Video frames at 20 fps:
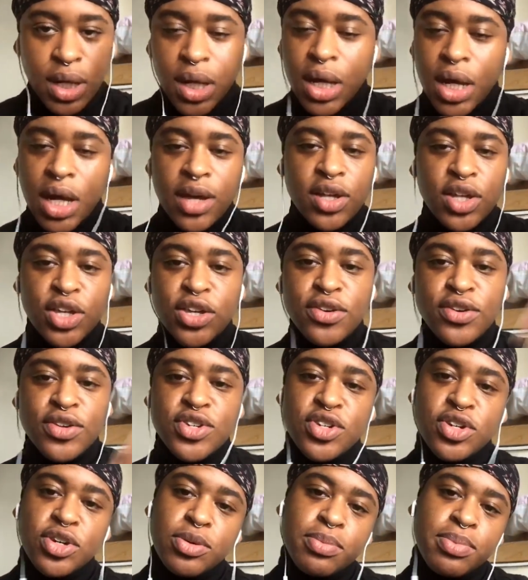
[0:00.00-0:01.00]

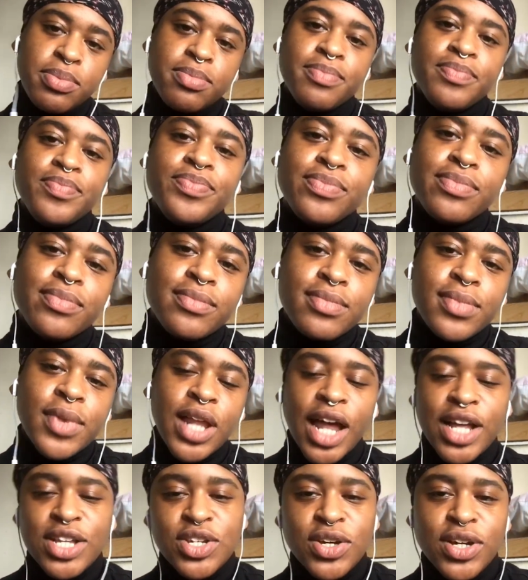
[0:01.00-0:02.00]
YouTube, like to
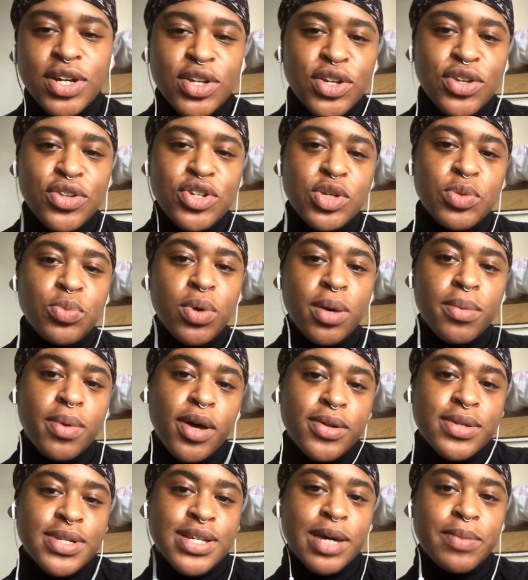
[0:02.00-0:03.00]
go on YouTube wormholes
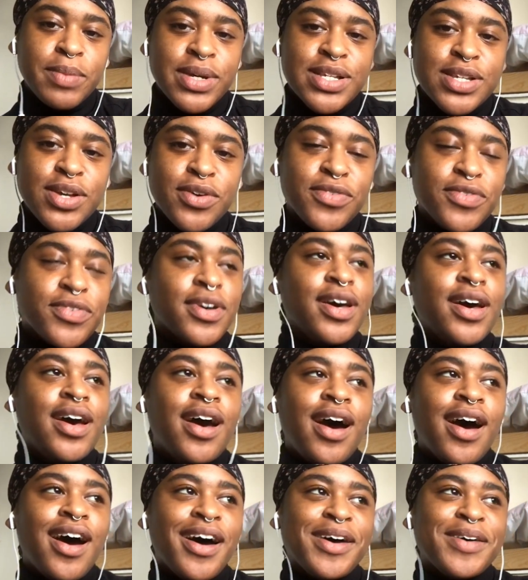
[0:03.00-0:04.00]
like myself,
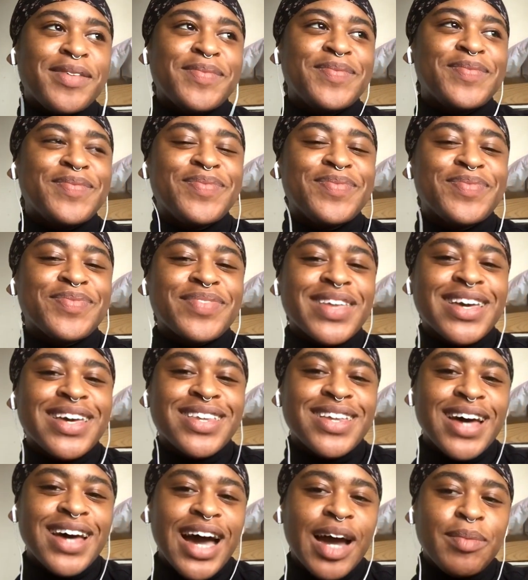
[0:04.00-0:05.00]

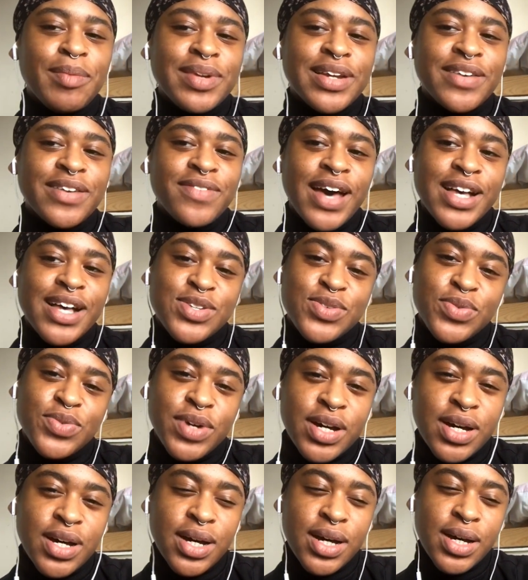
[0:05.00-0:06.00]
I believe
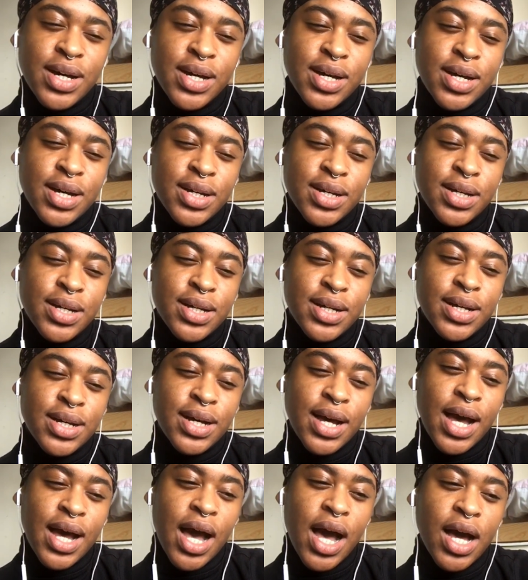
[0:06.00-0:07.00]
Ezra
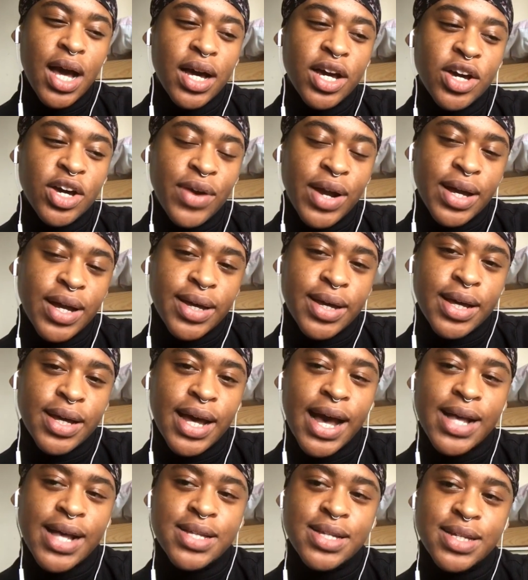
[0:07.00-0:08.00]

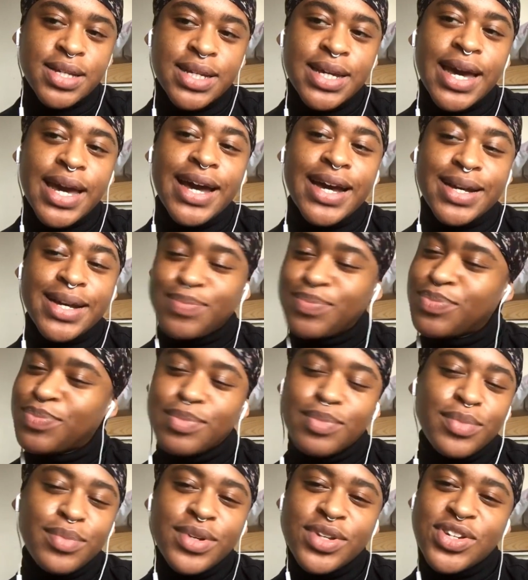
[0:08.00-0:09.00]
Karakaya
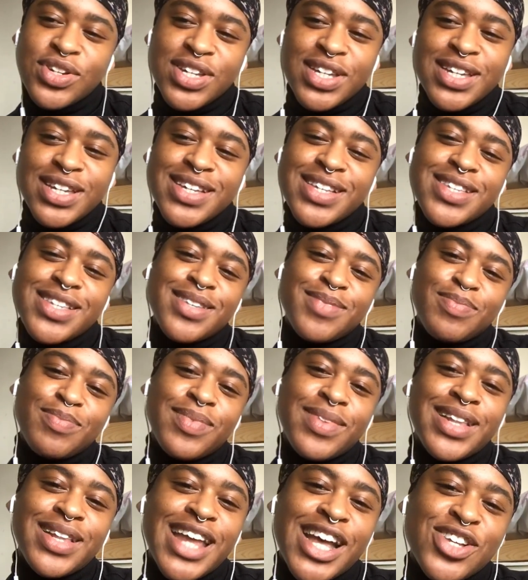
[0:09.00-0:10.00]
she's a
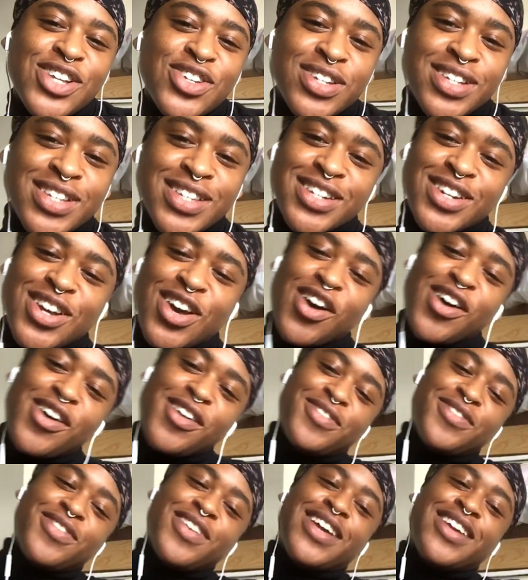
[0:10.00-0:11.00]
legend and a half,
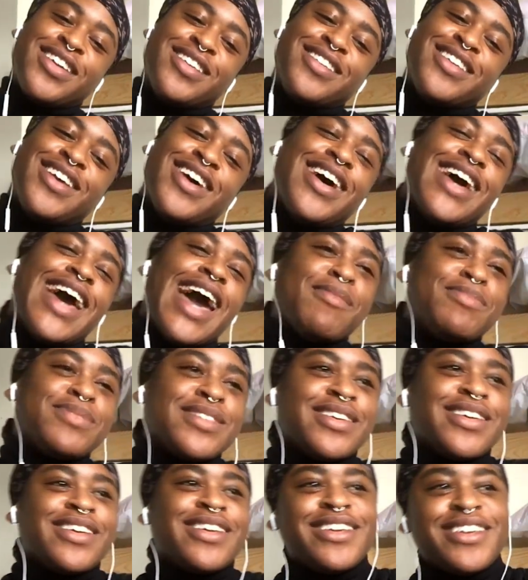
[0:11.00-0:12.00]
and I absolutely
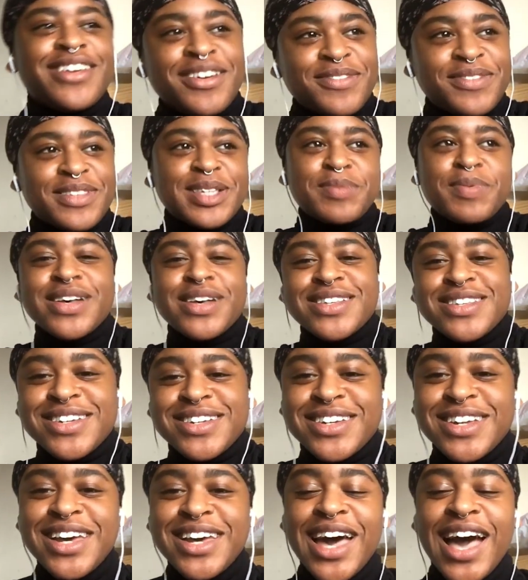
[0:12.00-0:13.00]
love this person.
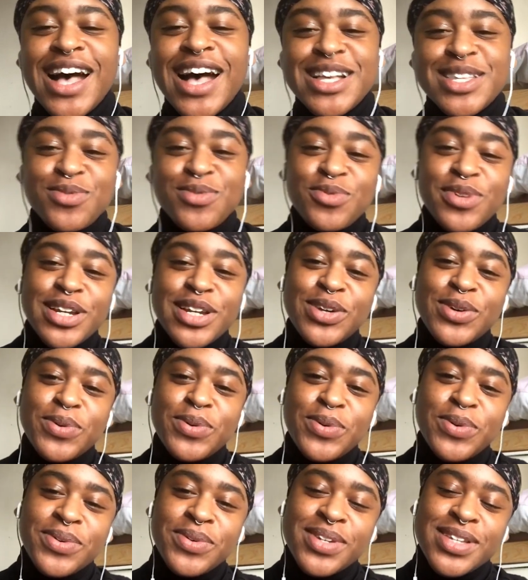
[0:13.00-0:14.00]
Has a really
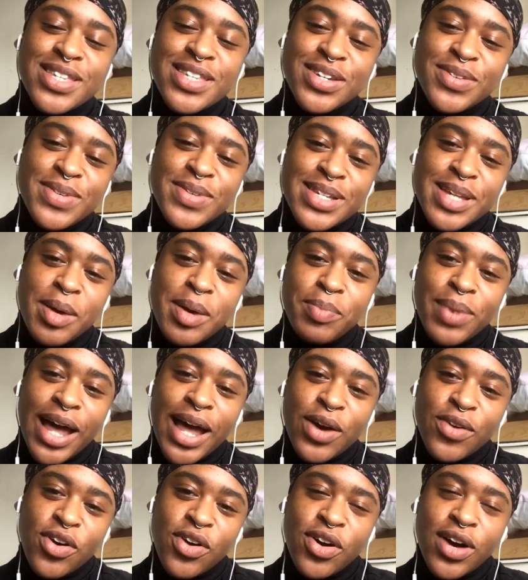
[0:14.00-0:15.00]
cool series like Black
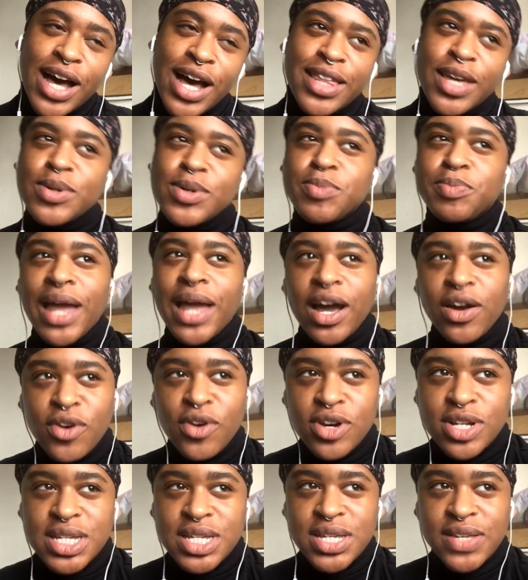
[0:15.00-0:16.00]
Rock, I think it was Black Rock
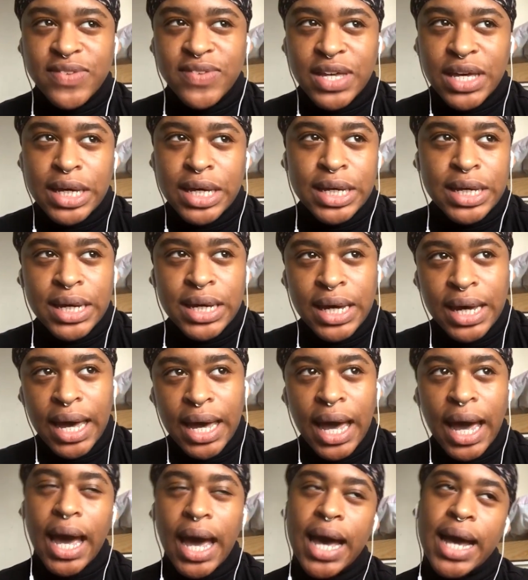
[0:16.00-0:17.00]
TV,
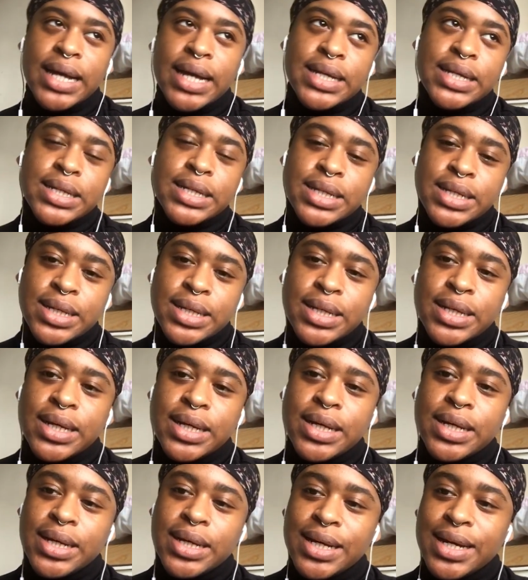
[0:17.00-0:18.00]
and
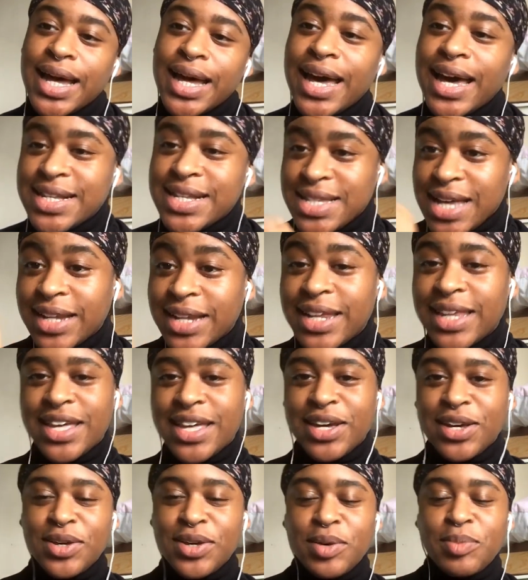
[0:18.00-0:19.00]
thank
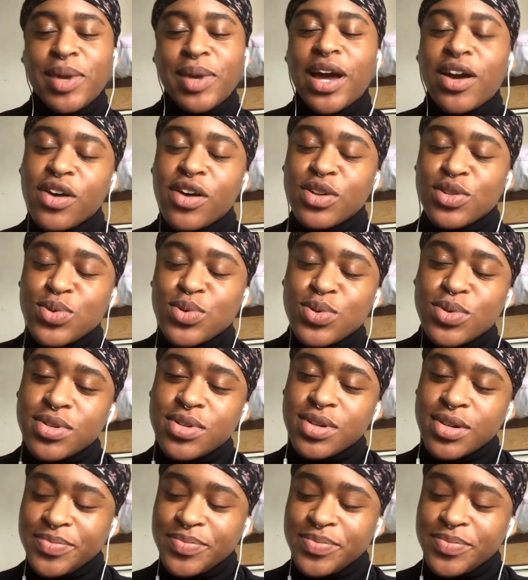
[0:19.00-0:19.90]
you, Black Rock Talk